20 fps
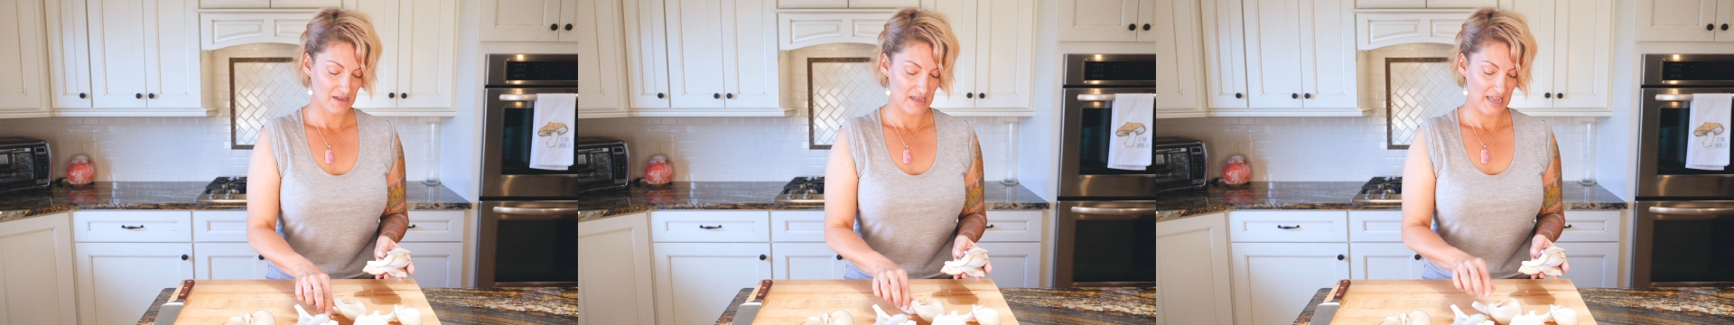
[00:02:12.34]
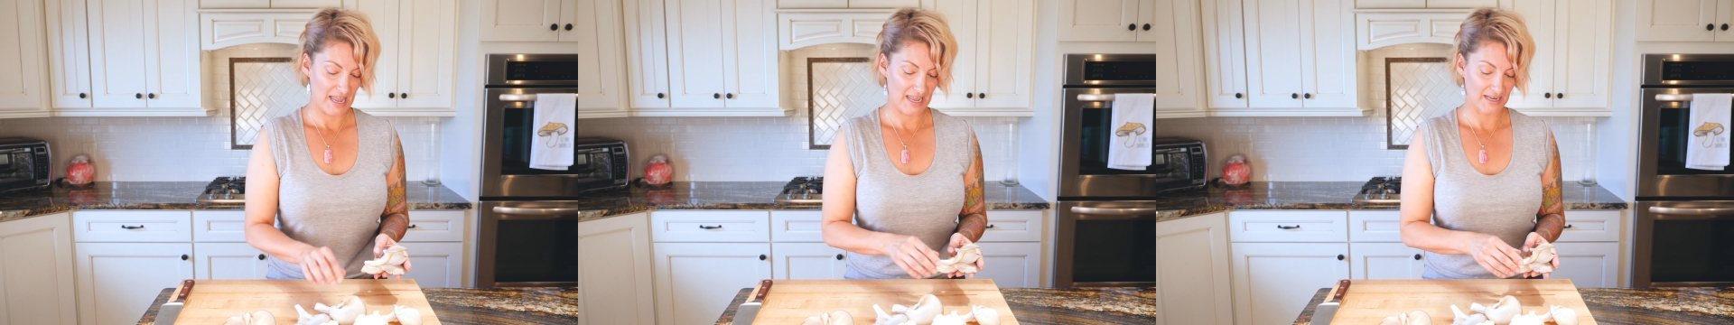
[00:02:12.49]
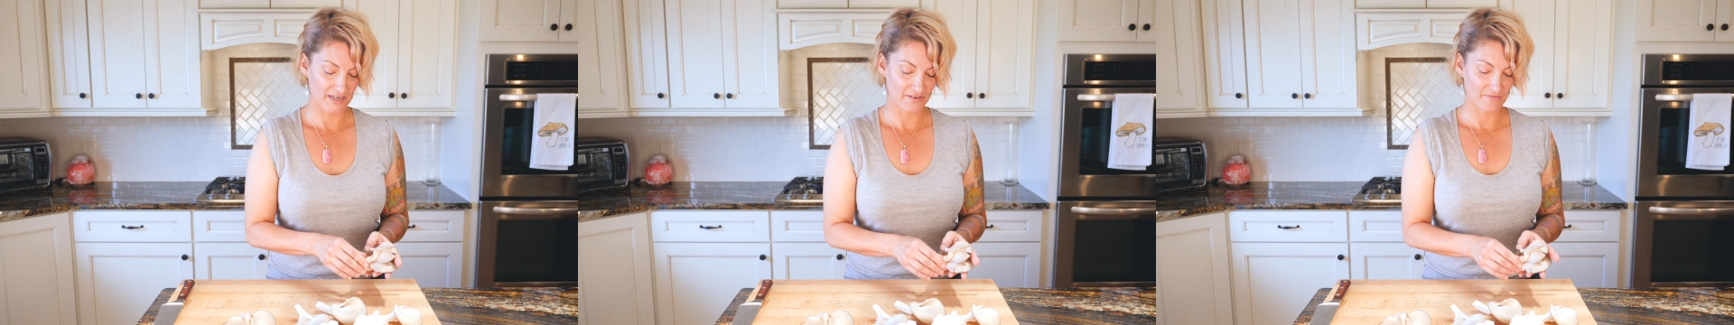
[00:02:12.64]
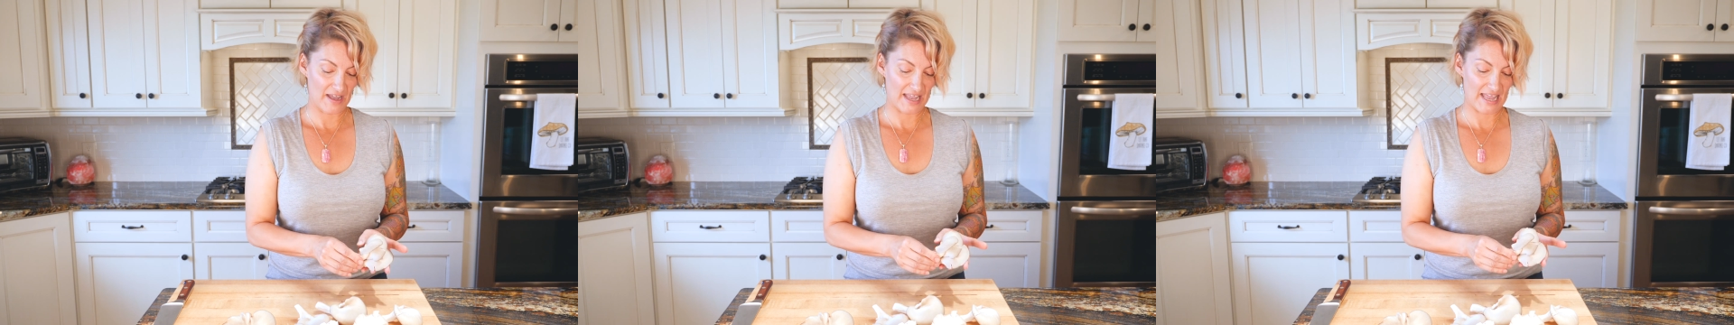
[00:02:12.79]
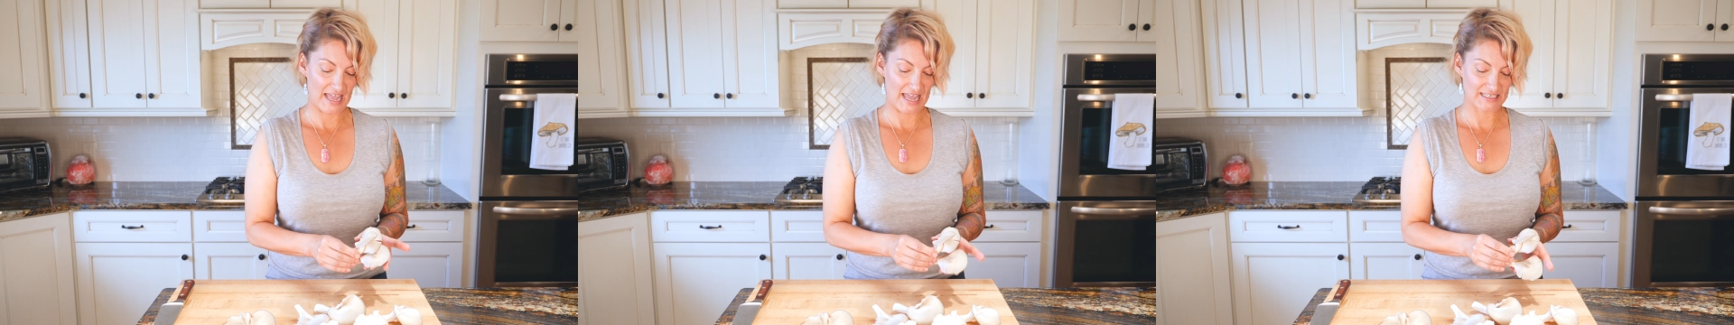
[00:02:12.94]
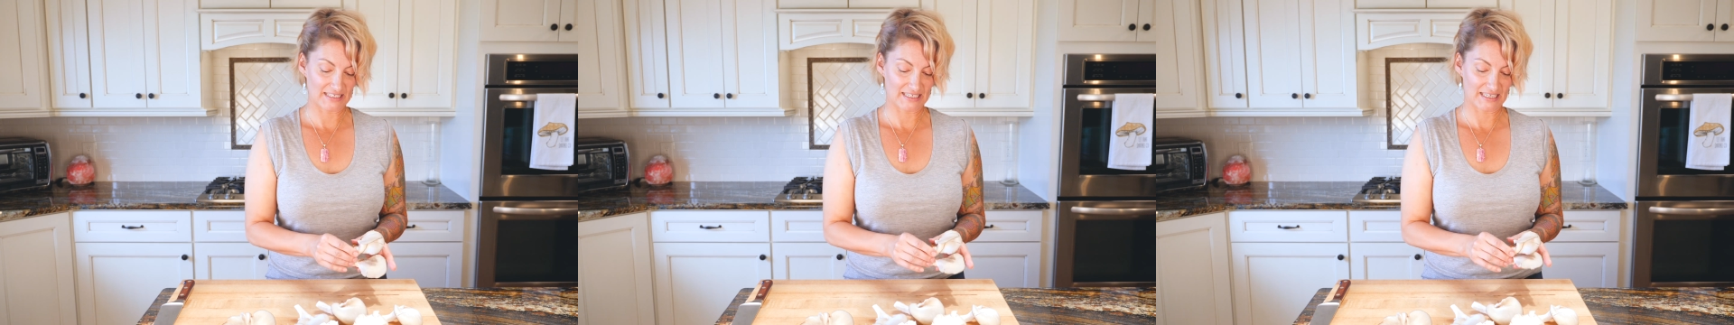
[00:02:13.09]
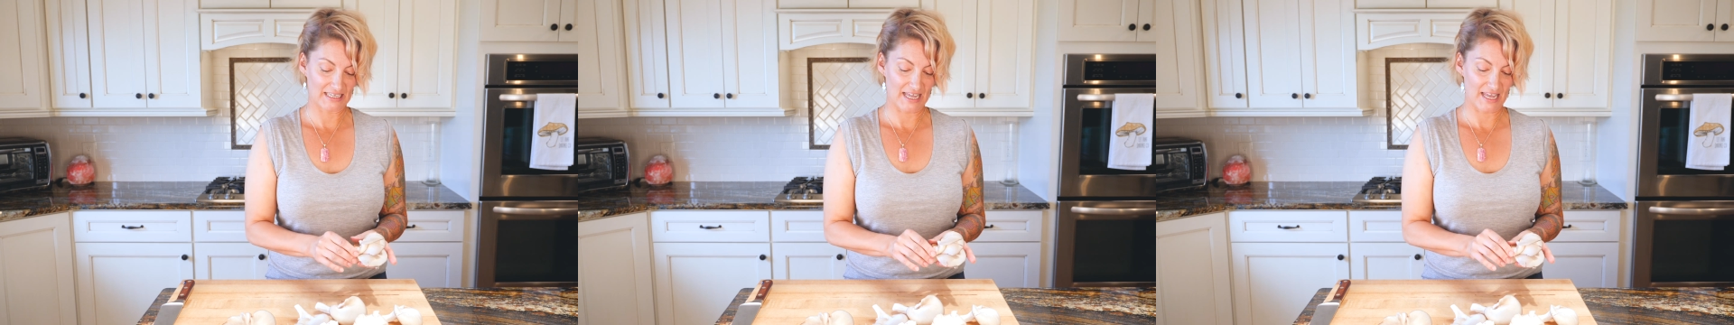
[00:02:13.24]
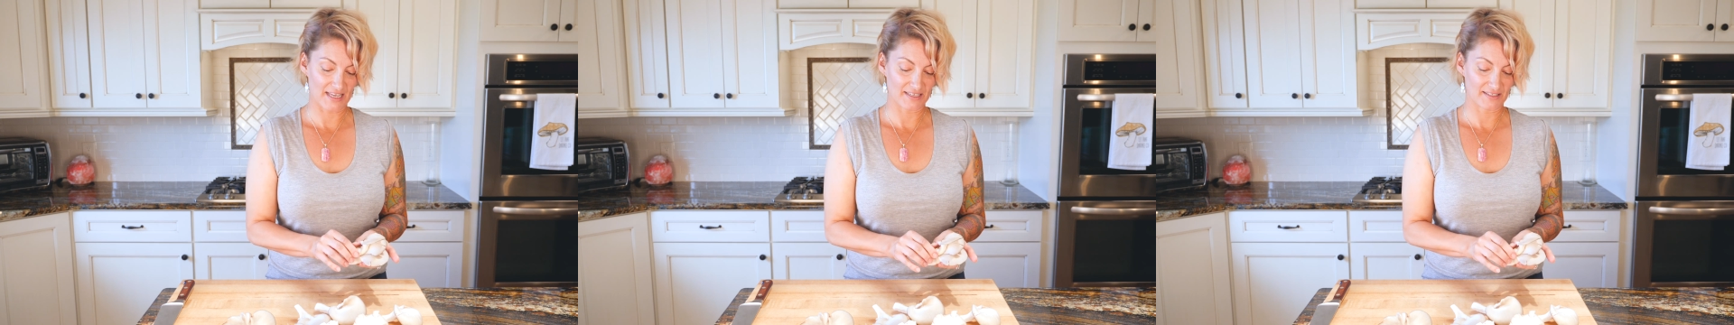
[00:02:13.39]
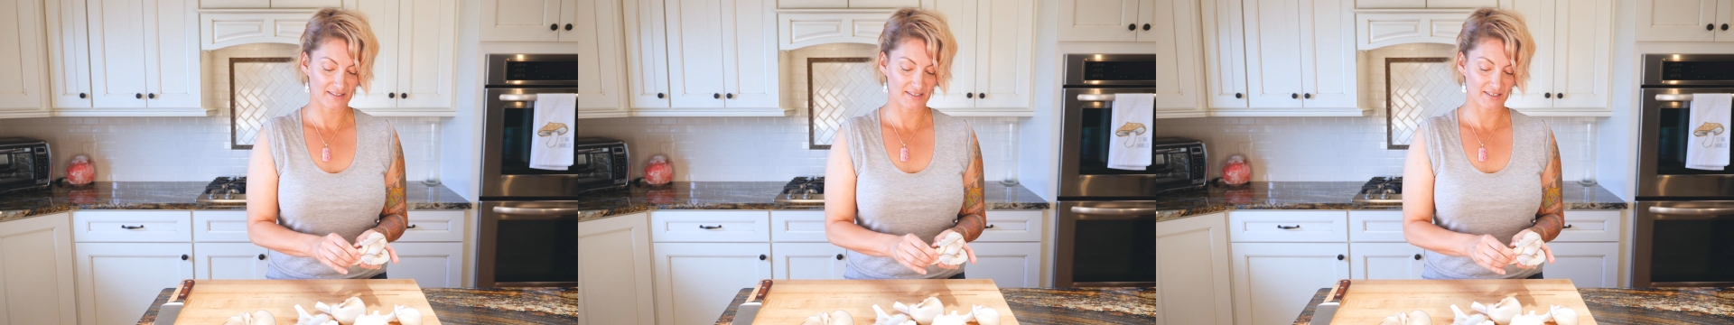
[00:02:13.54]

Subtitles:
And if I had to guess,